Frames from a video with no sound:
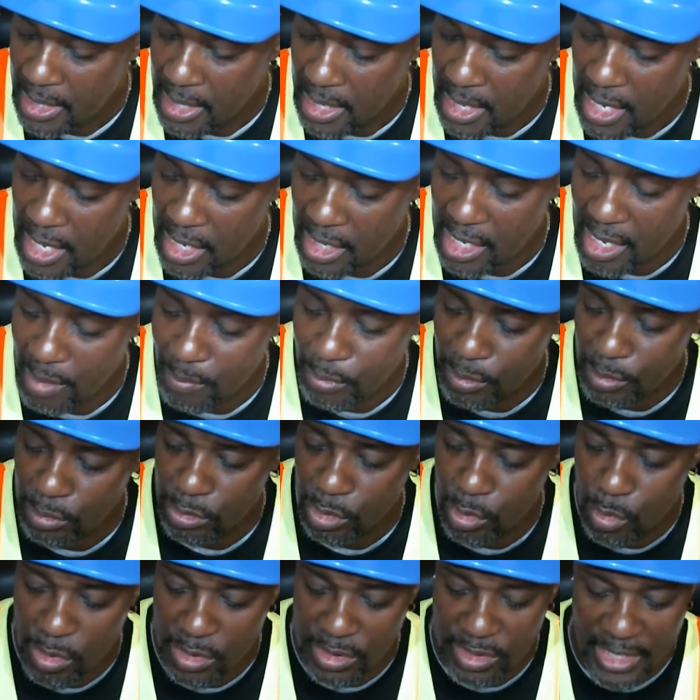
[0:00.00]
a couple of
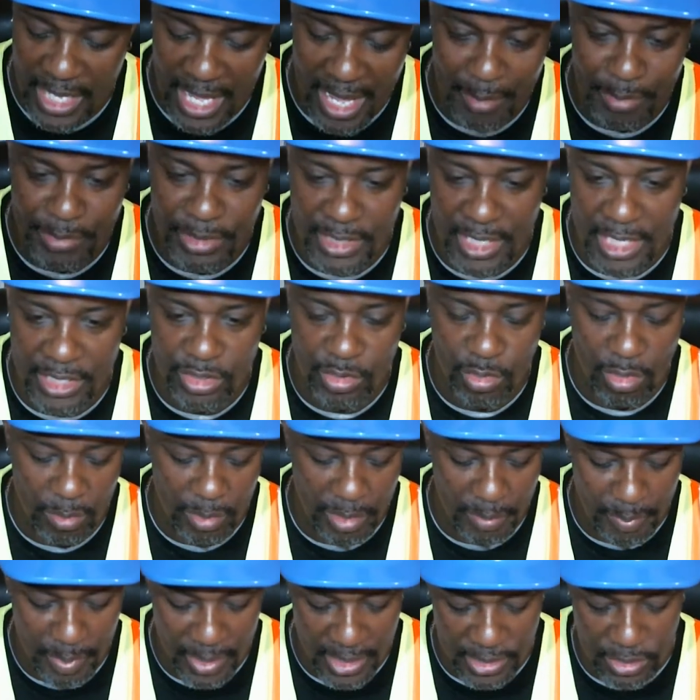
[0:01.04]
door stops that's
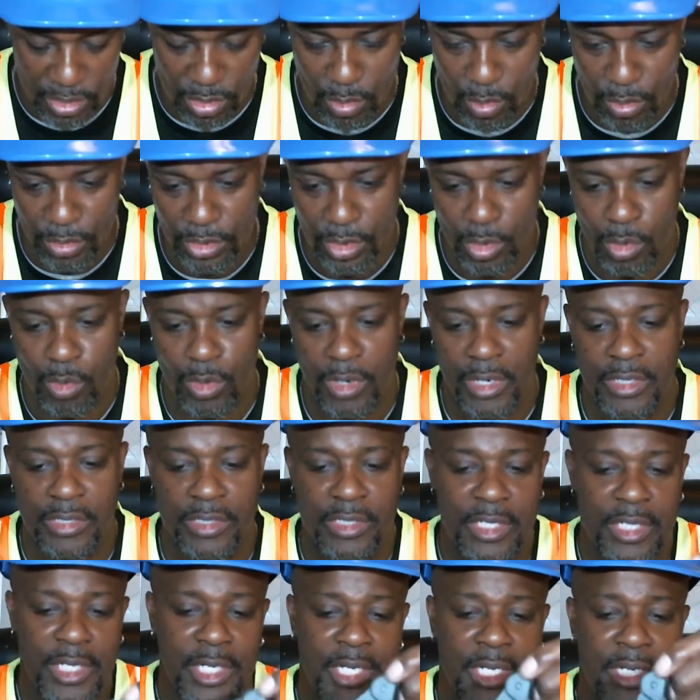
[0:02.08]
normally placed on
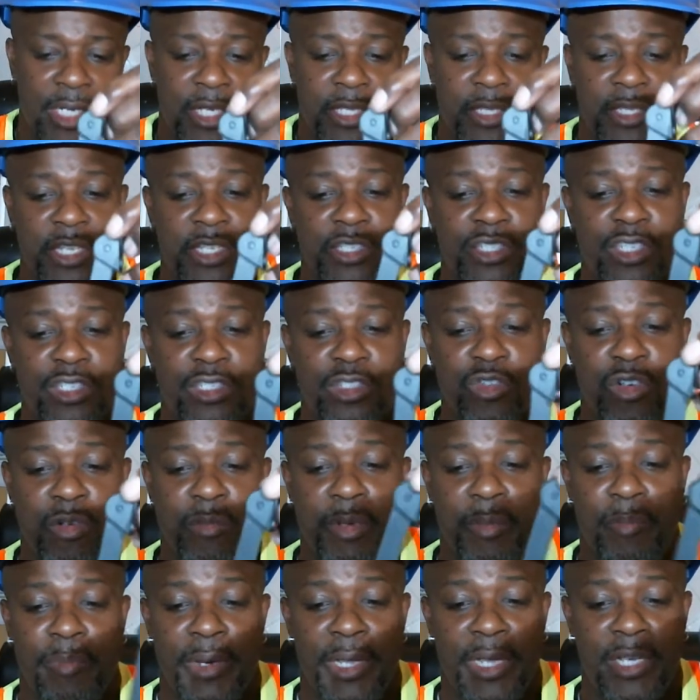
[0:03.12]
doors. This is
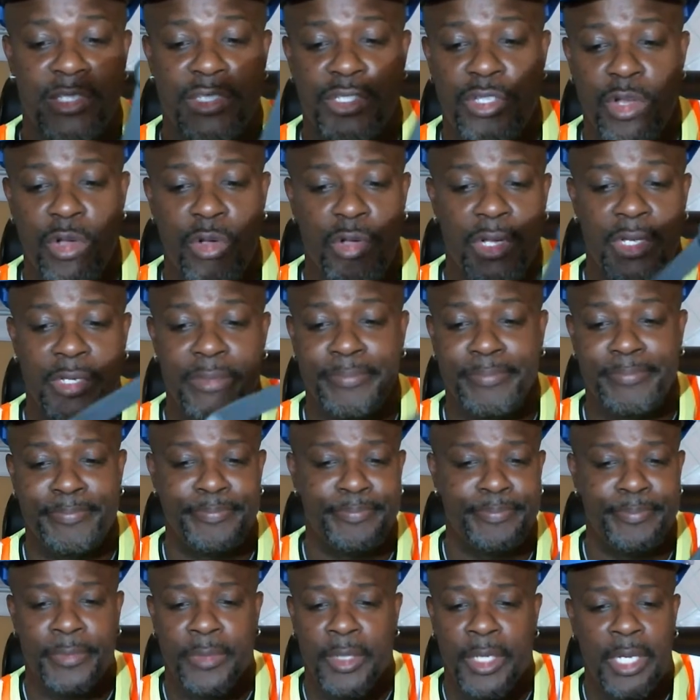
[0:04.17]
normally placed on,
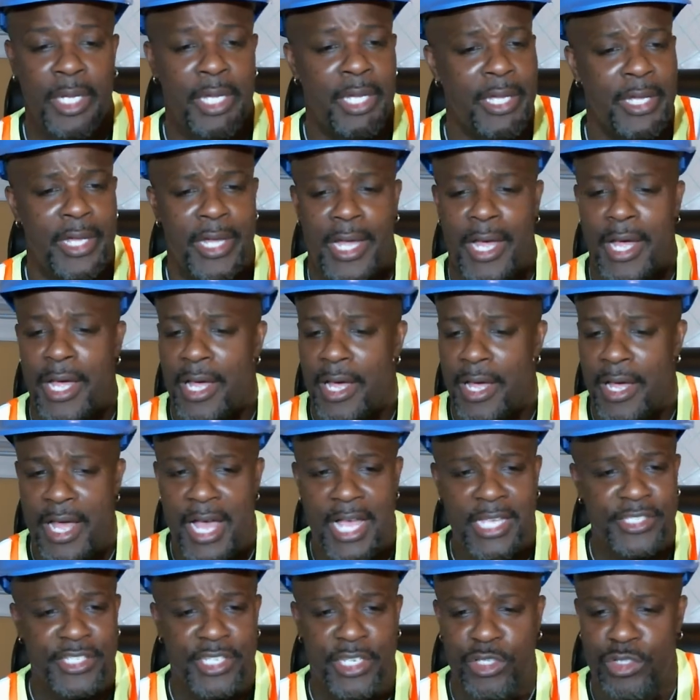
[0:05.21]
I
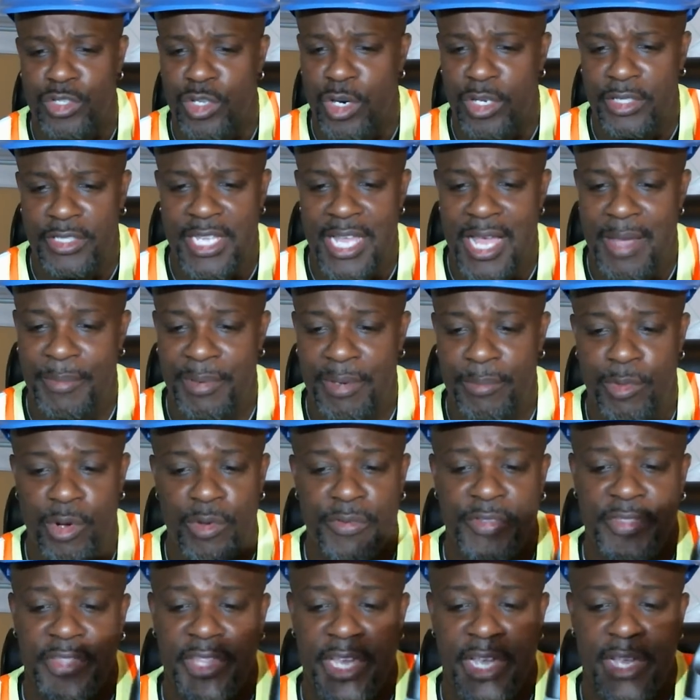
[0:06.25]
see this all the time in the
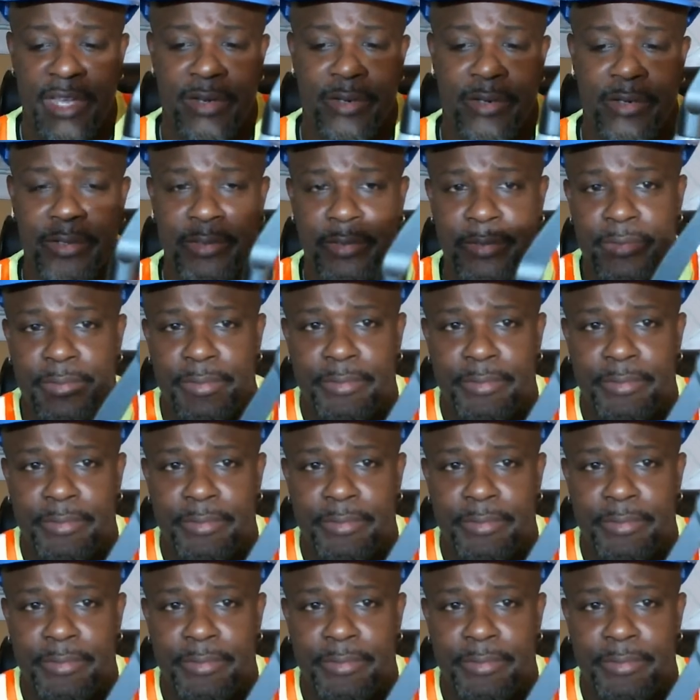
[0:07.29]
movie theater.